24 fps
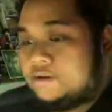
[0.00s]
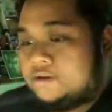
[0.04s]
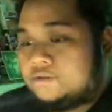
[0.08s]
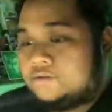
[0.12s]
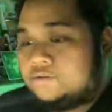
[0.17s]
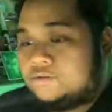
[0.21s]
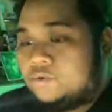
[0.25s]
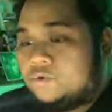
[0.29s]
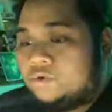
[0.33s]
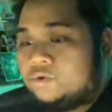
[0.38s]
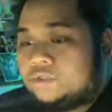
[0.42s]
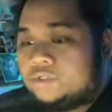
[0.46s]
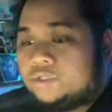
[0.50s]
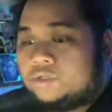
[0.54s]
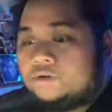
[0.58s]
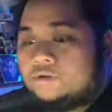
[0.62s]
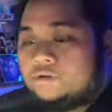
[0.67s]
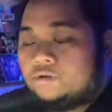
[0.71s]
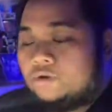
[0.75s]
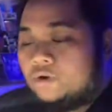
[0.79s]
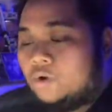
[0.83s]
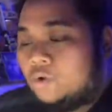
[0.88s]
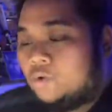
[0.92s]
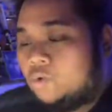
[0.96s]
Sword and
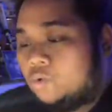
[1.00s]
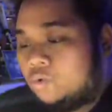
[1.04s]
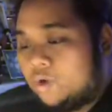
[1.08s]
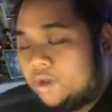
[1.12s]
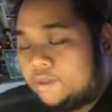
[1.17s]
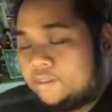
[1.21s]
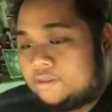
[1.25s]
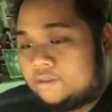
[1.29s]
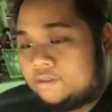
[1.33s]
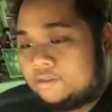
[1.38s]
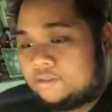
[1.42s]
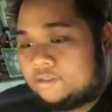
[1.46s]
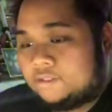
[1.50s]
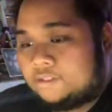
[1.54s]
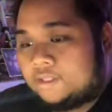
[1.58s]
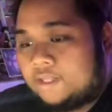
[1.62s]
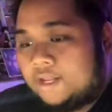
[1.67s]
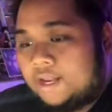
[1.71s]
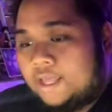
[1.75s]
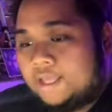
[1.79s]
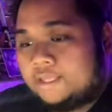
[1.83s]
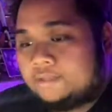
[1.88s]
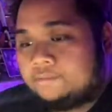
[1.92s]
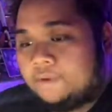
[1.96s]
Shield. Oh, I think this is the
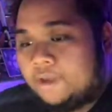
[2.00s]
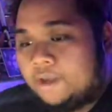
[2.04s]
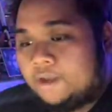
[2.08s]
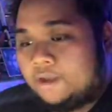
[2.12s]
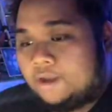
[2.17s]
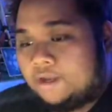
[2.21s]
last pack.